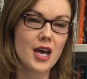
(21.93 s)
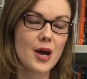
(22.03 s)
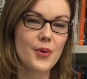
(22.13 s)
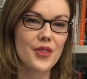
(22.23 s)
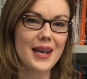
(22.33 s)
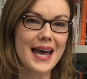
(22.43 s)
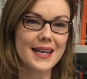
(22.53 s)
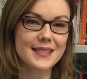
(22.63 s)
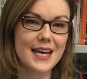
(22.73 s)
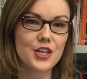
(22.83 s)
but the
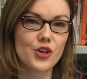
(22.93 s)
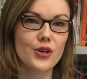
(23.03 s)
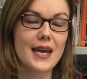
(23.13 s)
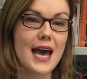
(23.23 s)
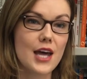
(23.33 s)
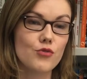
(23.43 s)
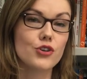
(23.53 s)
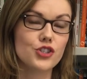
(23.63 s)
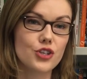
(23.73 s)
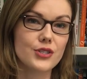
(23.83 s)
land tenure can
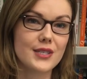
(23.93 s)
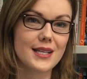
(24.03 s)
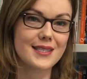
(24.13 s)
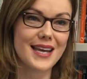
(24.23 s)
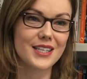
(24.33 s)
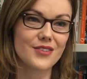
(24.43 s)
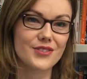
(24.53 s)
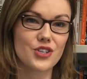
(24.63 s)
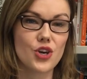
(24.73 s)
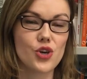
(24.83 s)
reduce
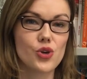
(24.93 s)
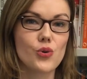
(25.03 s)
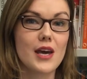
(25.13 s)
incentives to